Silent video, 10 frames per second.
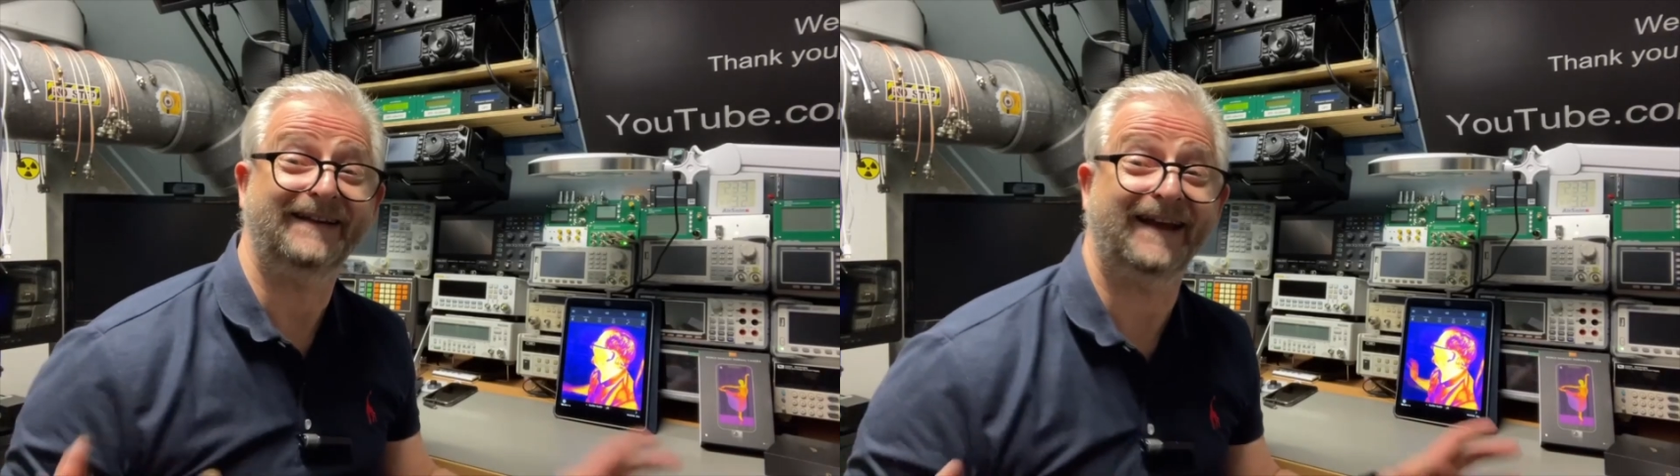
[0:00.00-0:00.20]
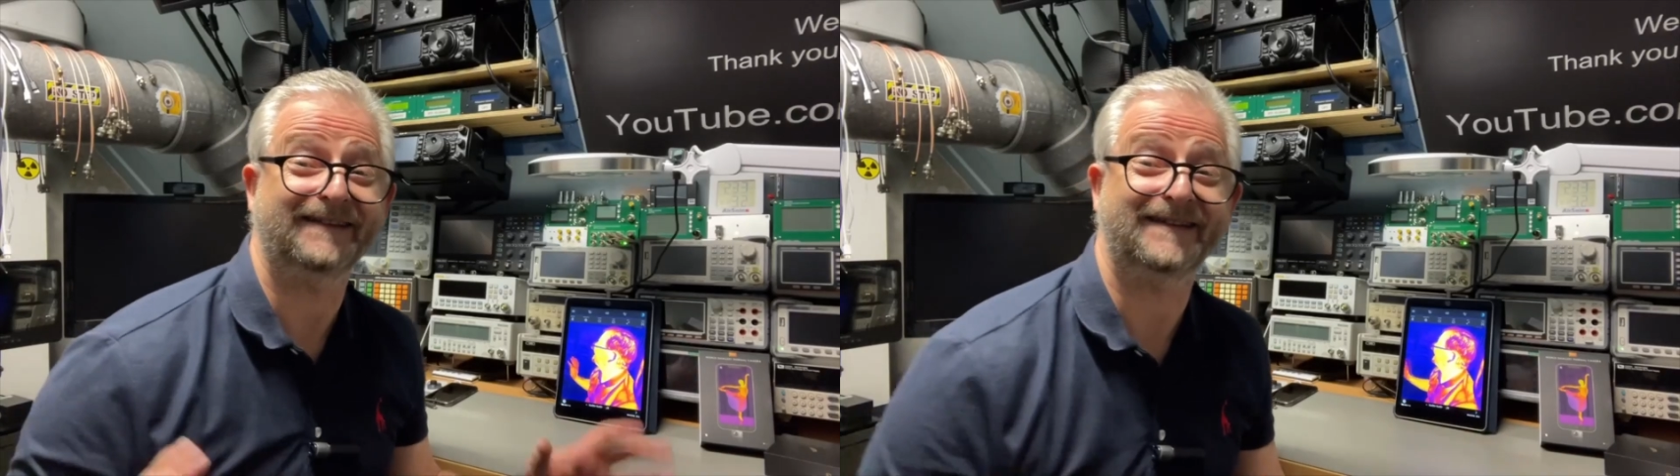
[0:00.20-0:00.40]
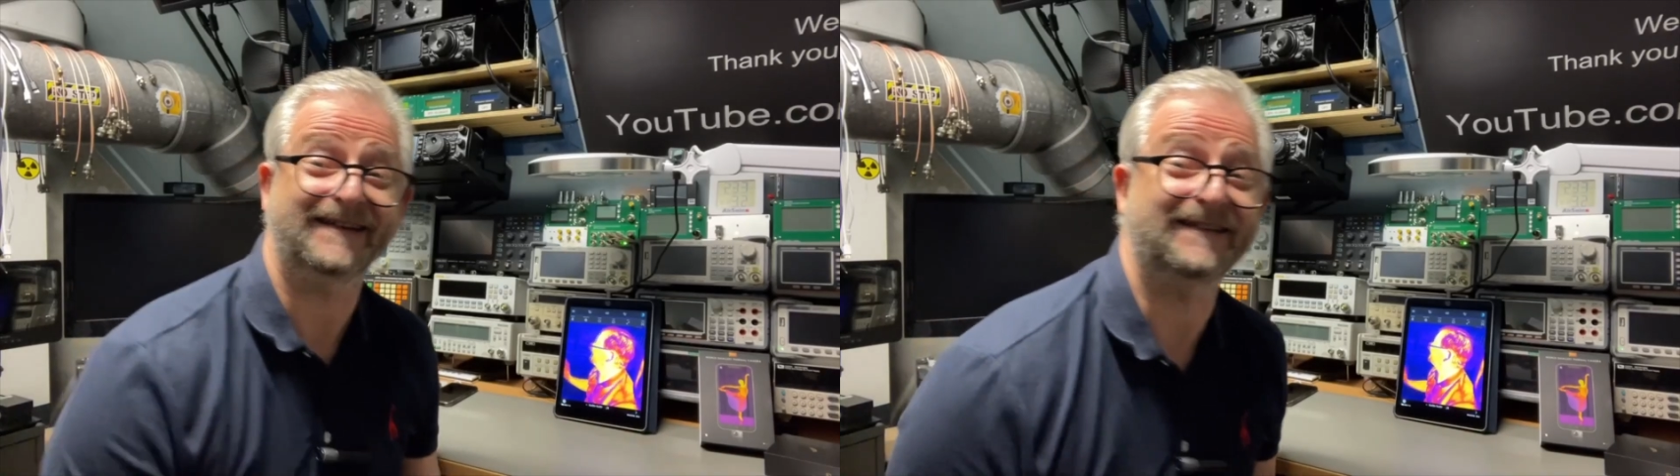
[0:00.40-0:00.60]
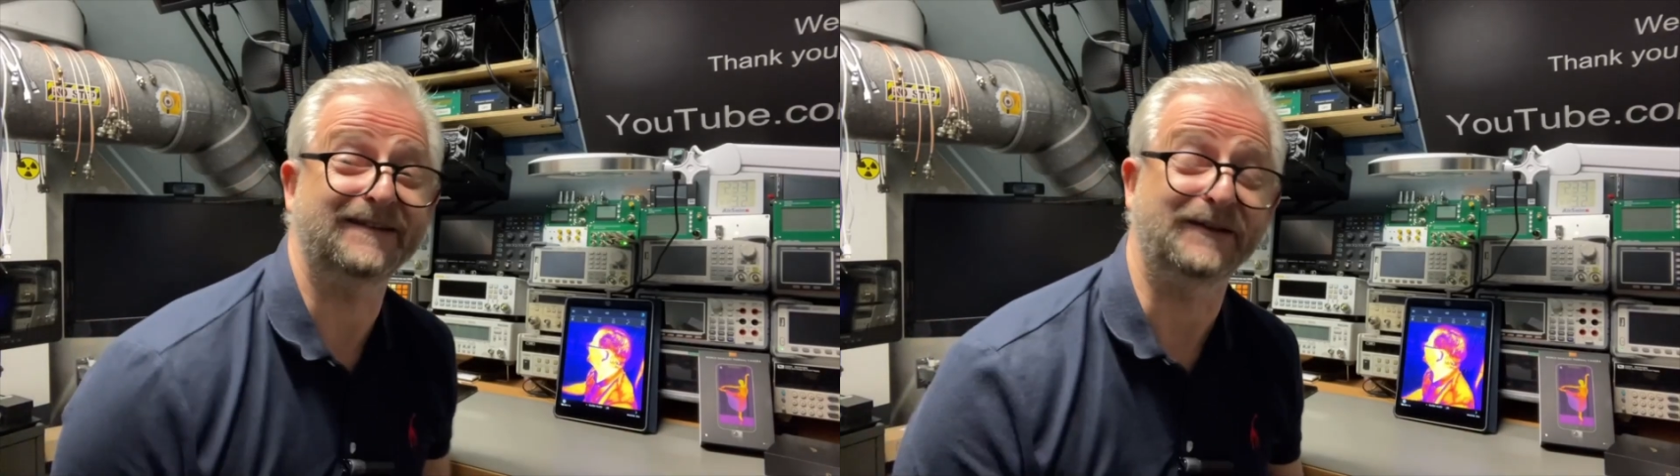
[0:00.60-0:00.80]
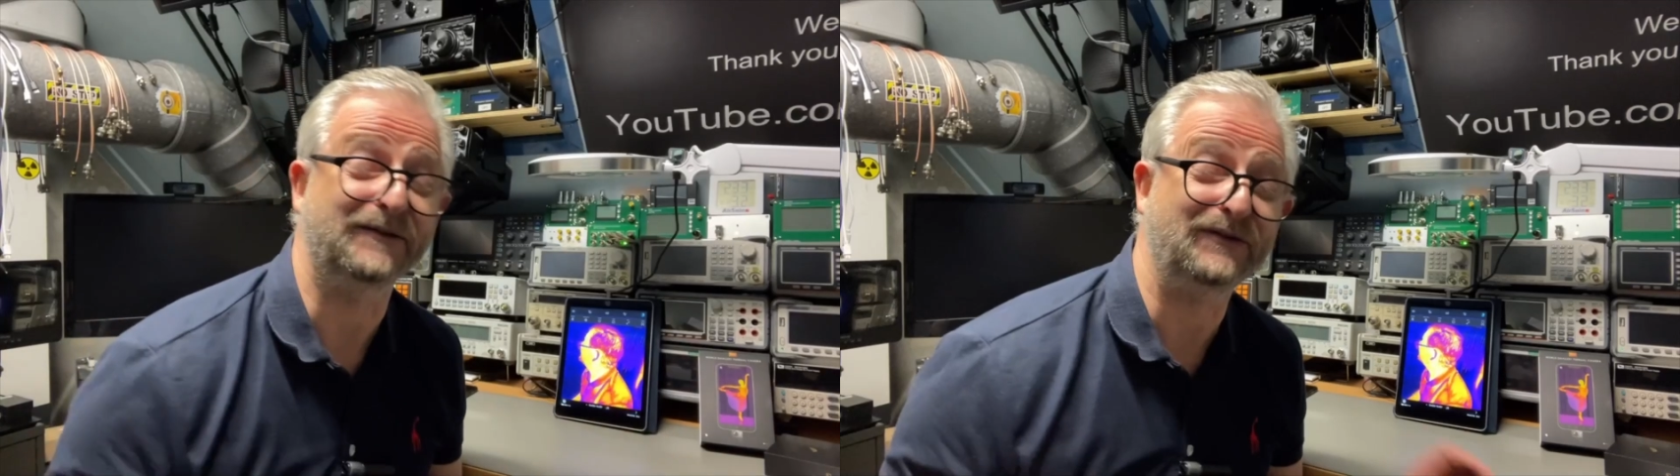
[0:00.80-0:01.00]
That's it,
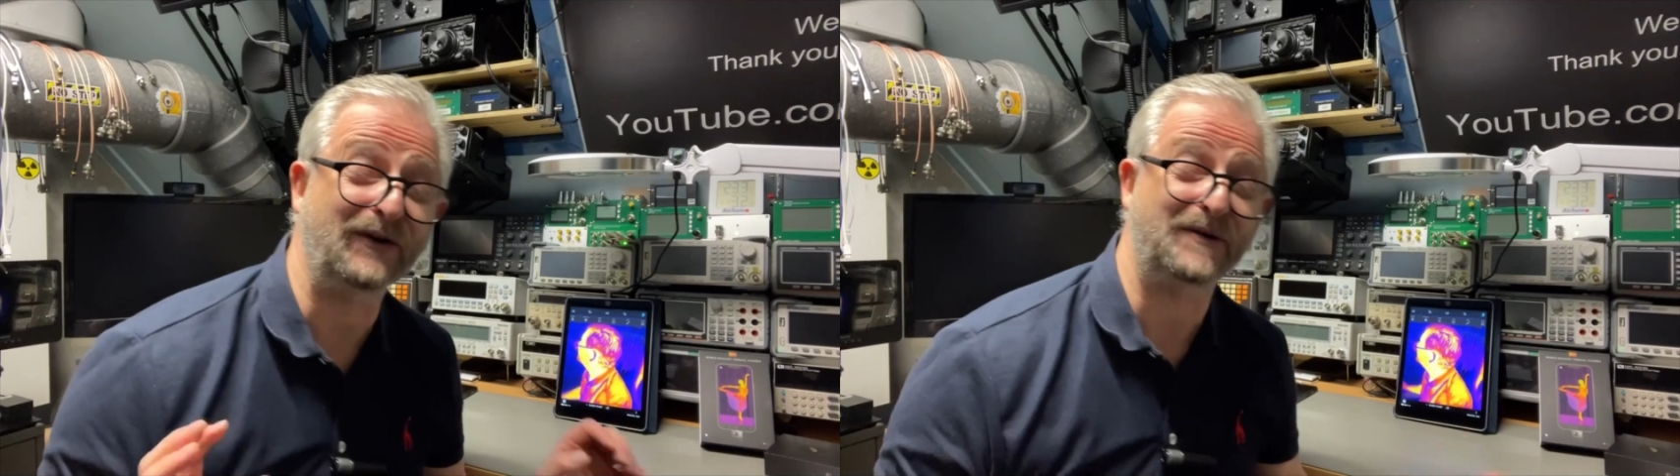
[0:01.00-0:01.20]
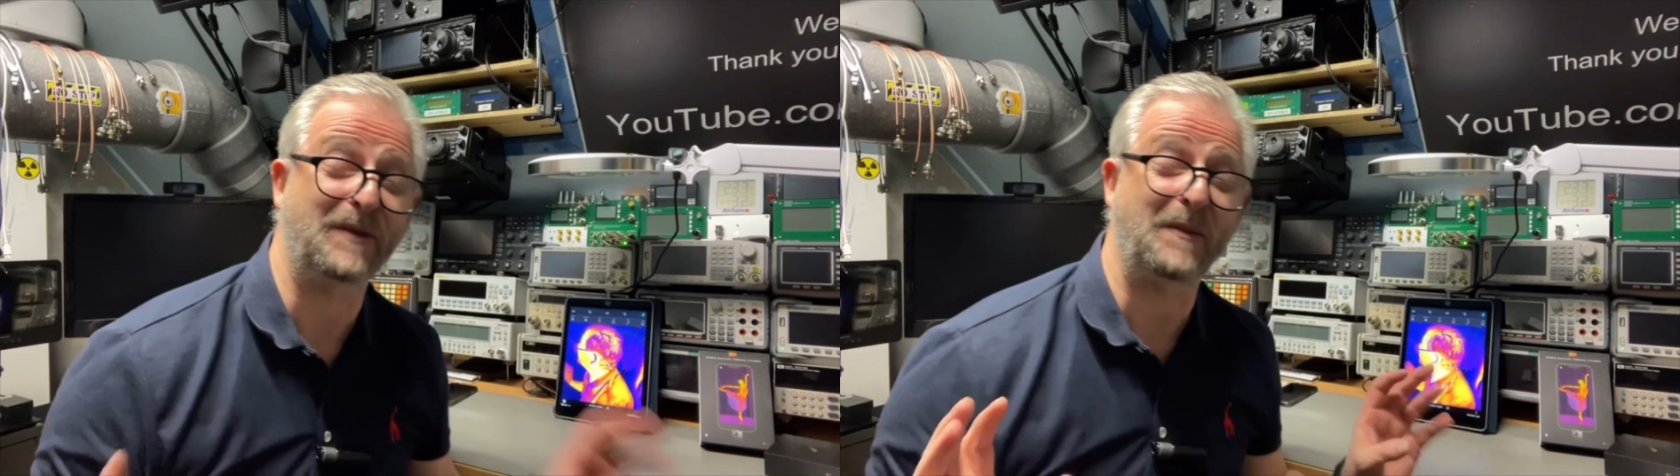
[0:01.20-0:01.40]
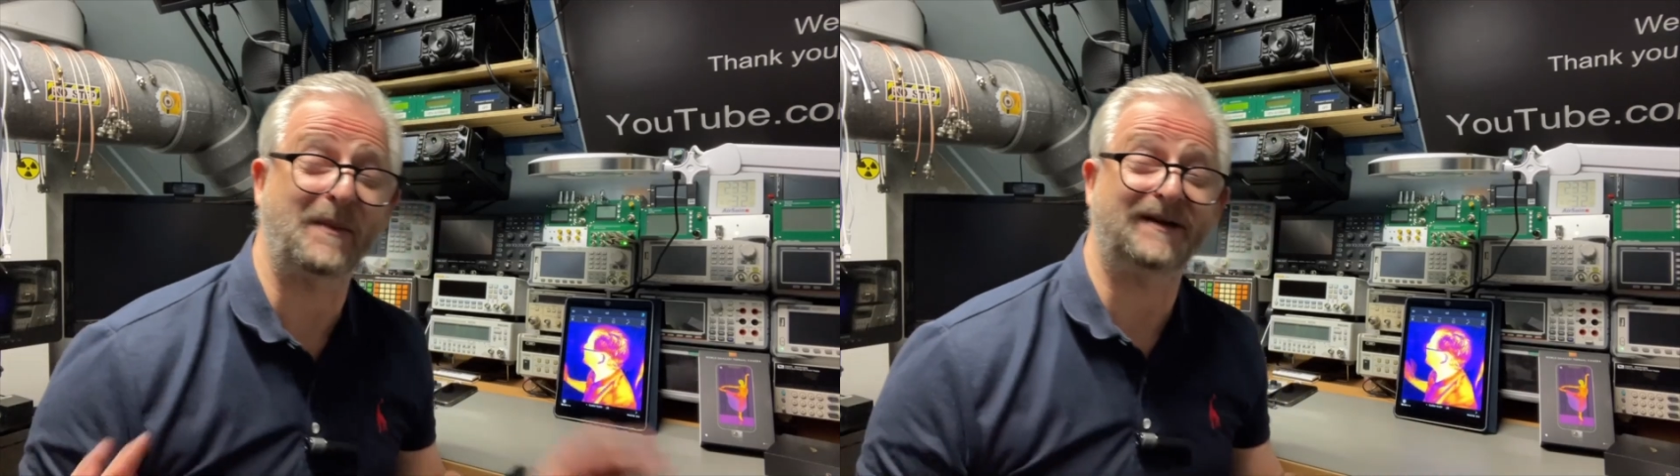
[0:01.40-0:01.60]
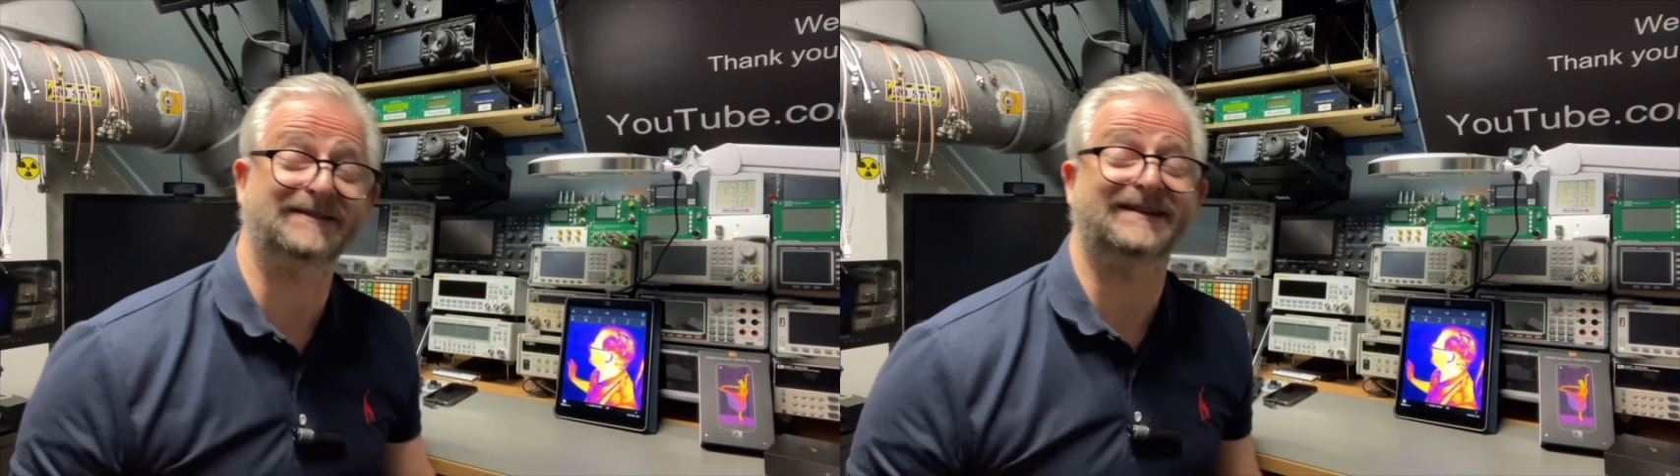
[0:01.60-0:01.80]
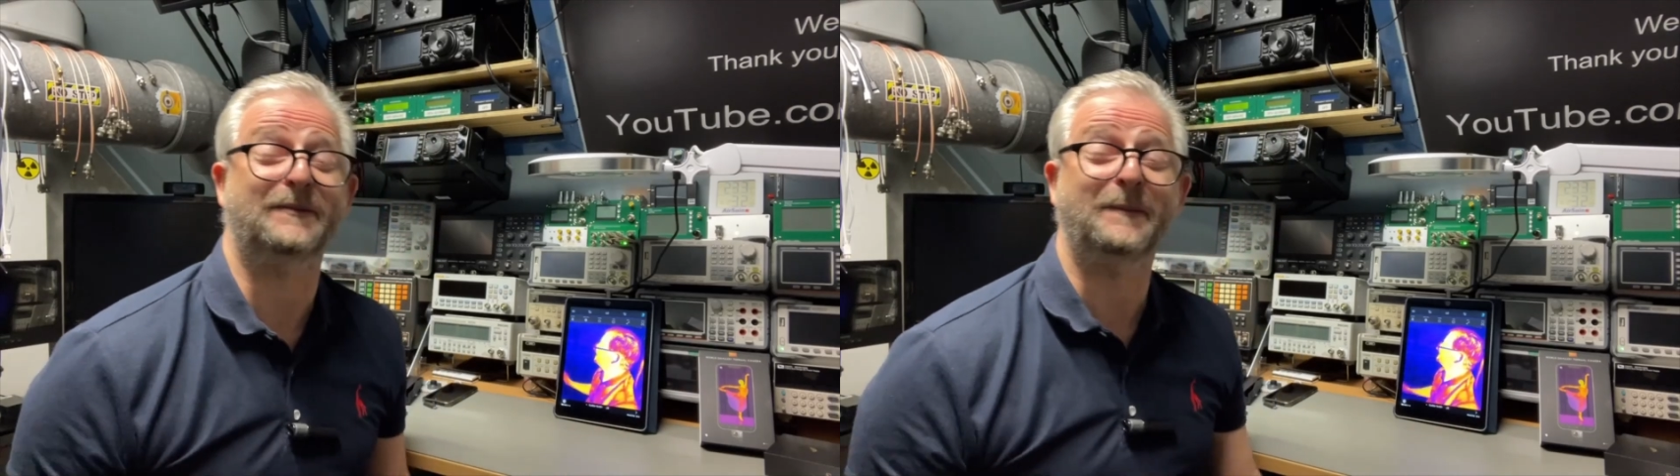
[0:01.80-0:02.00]
the Thermal
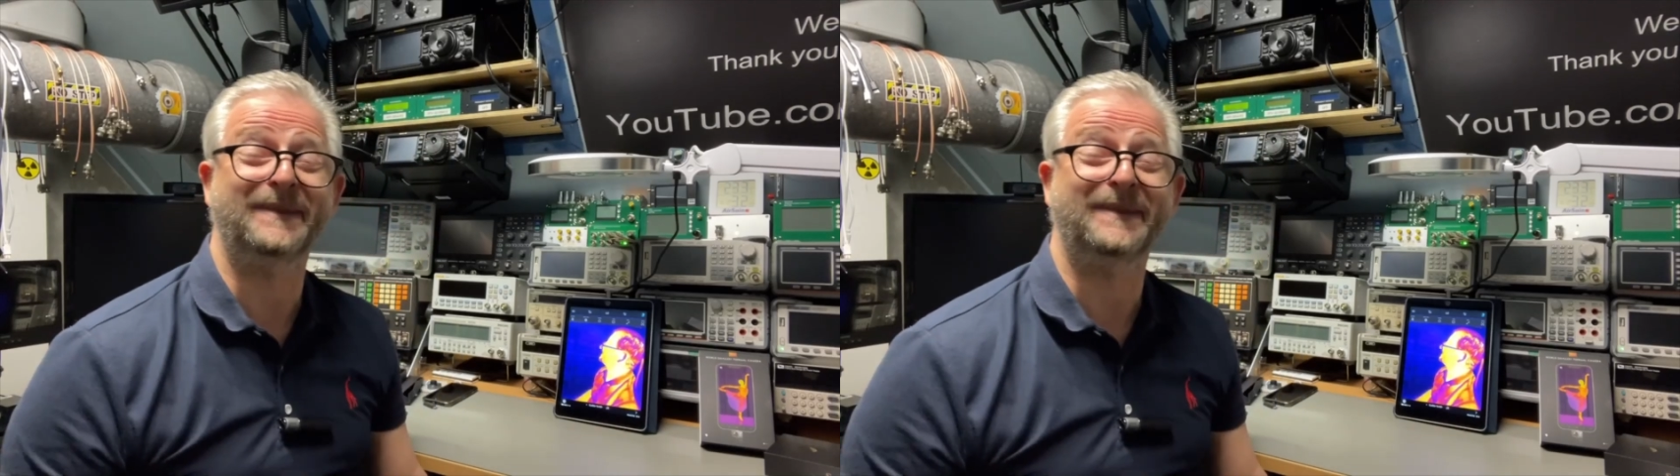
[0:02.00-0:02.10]
Master